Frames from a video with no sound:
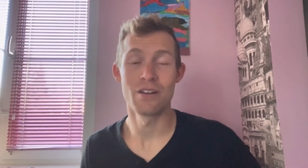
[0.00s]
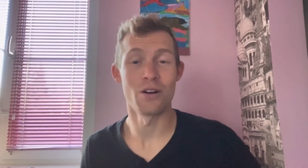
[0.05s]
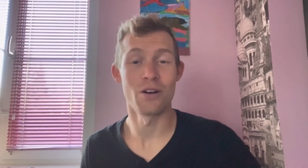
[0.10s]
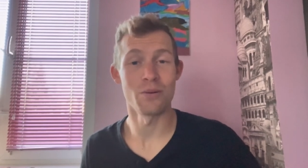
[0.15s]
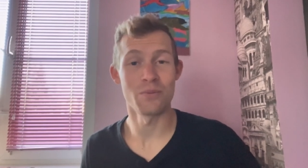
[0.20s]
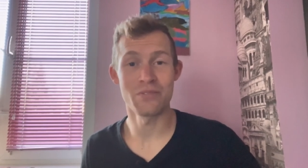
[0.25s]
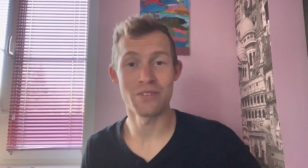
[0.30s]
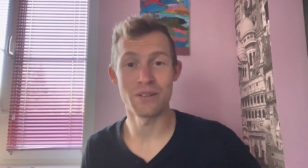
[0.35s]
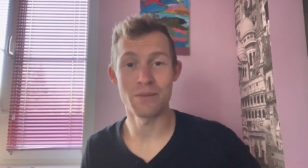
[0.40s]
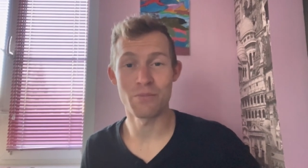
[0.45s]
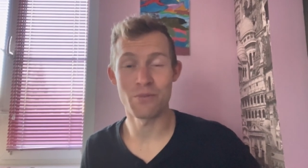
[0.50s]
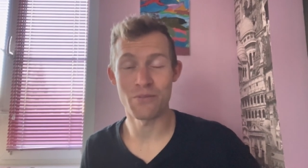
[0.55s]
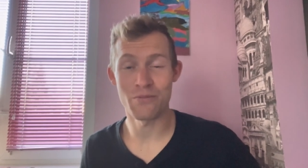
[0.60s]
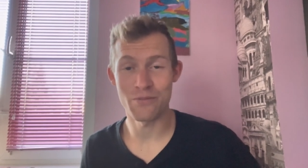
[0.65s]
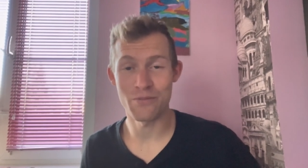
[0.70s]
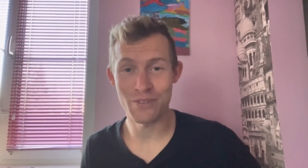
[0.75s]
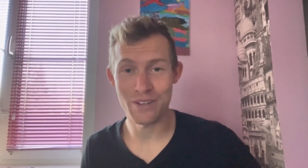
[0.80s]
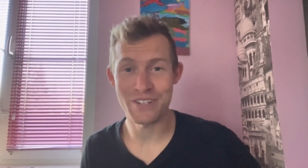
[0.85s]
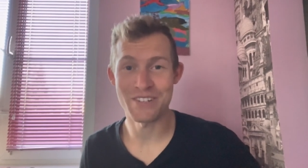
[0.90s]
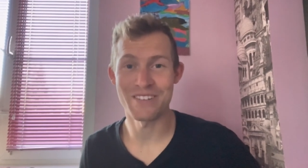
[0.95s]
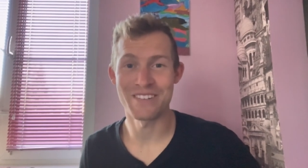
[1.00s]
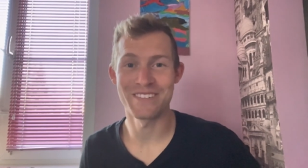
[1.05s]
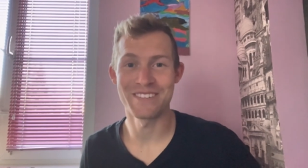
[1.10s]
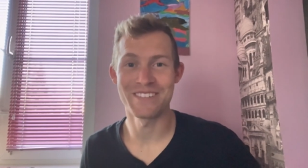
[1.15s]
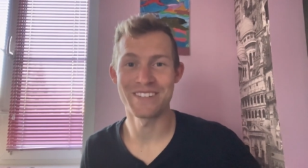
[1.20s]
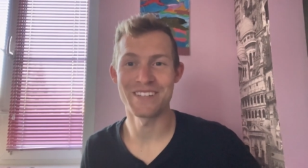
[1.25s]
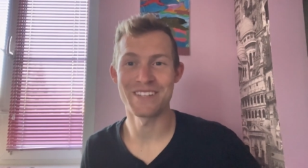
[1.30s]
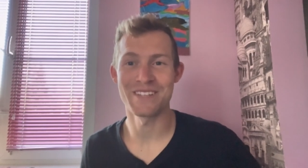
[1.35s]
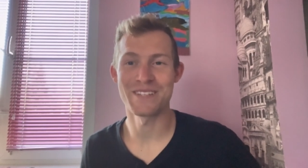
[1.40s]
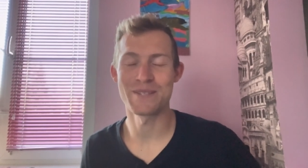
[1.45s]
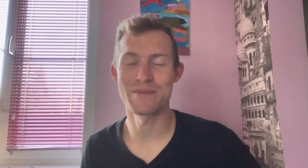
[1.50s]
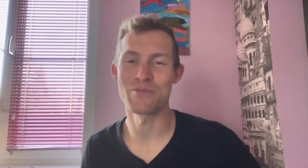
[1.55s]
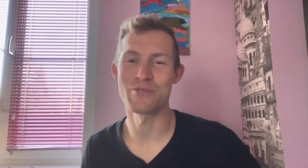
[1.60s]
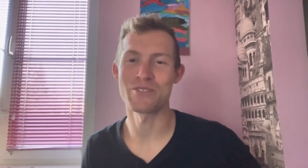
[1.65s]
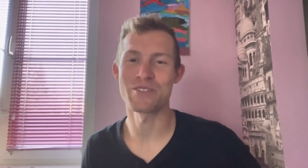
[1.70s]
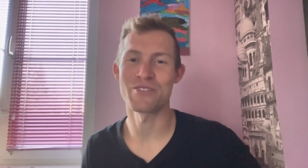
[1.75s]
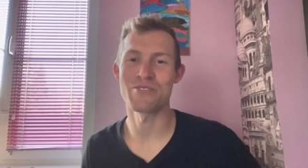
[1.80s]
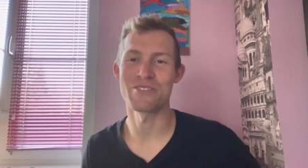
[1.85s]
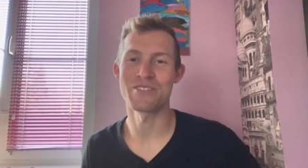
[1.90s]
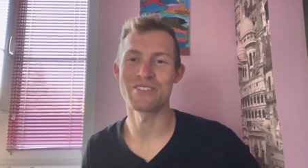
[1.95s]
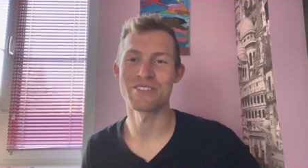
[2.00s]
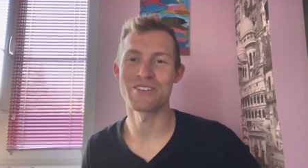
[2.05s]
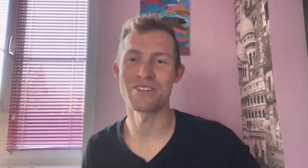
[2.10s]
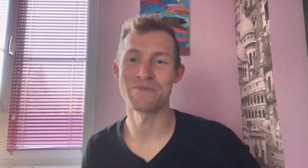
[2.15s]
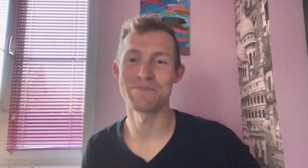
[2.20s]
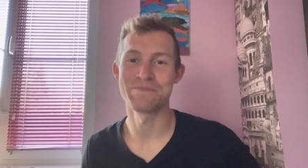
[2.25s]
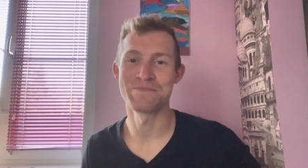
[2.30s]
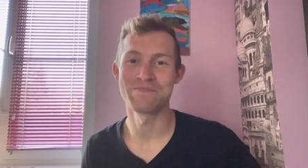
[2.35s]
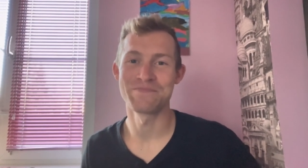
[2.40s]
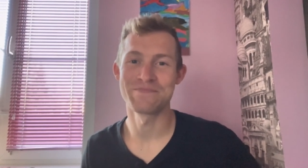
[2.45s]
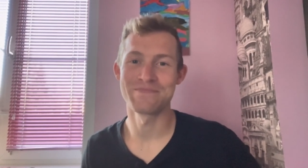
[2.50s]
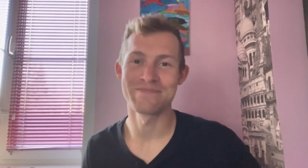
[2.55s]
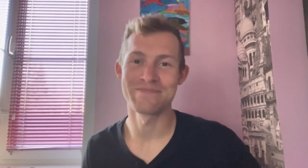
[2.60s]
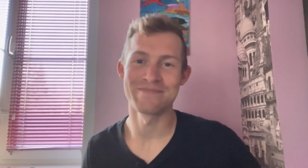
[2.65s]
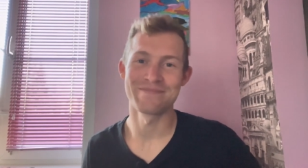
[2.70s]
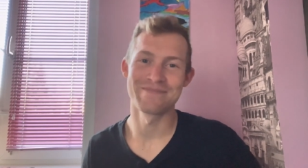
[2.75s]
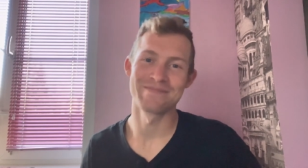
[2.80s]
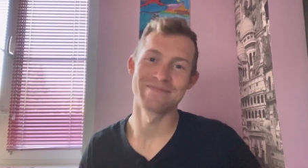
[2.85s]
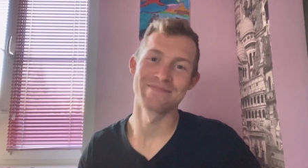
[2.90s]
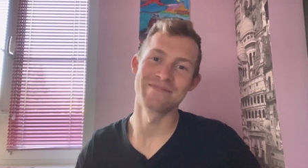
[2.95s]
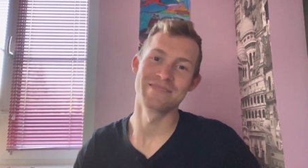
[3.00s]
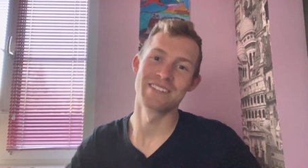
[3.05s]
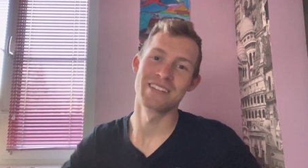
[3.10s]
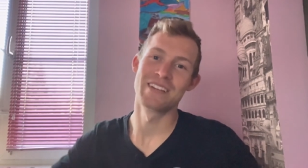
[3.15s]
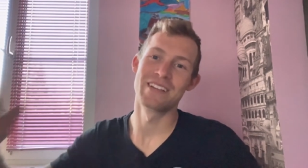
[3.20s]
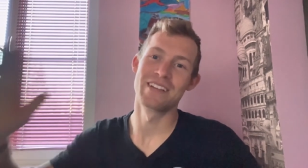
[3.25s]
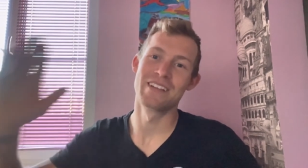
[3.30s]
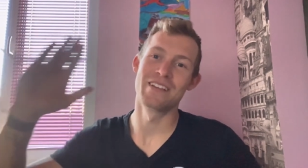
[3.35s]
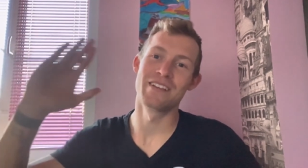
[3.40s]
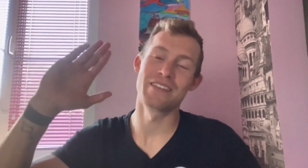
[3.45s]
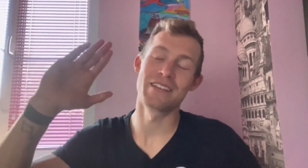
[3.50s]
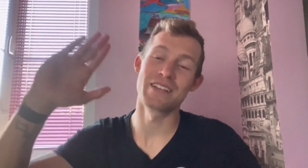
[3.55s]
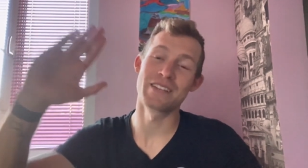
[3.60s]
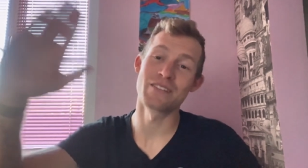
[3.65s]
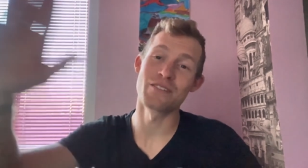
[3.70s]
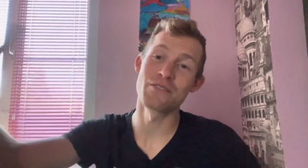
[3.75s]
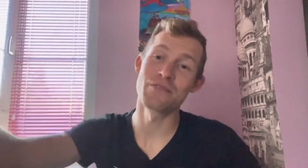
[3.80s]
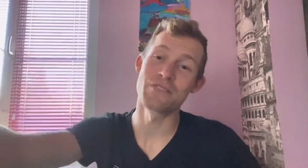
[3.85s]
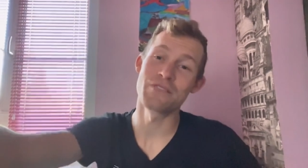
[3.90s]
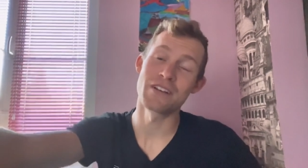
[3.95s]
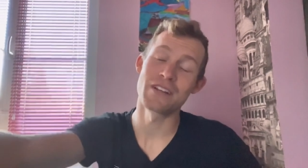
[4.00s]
hopefully professional sports career to come. That's all for